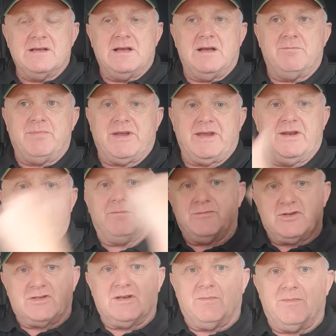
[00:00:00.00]
I'm picking up
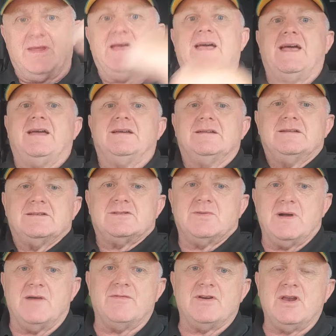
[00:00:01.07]
just up there at
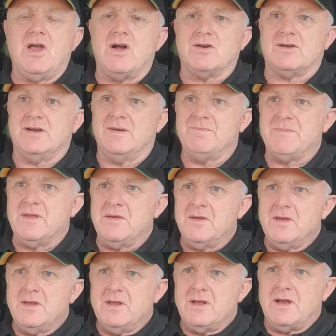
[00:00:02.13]
12 o'clock.
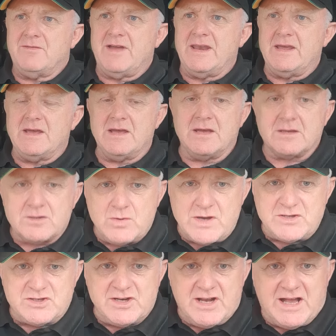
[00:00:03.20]
I've had a
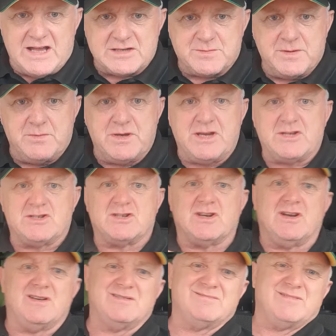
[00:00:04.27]
question asked me, which
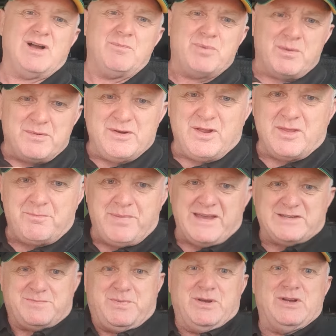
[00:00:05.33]
I'm probably not the
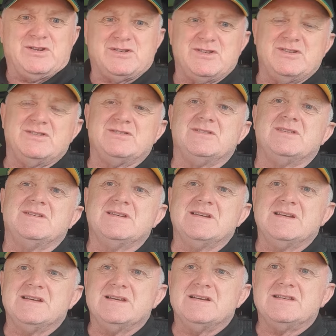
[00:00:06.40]
best person
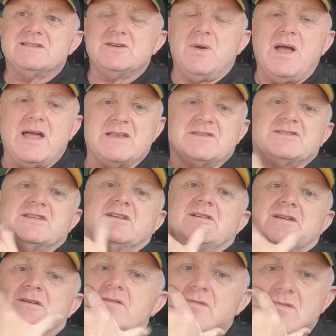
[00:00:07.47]
to
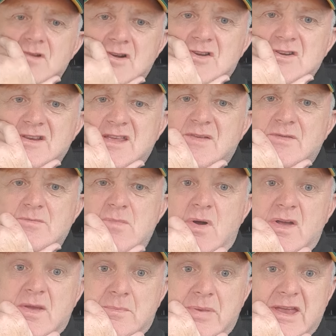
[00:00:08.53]
answer. I can give
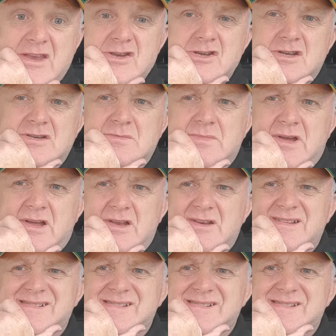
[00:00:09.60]
my opinion, but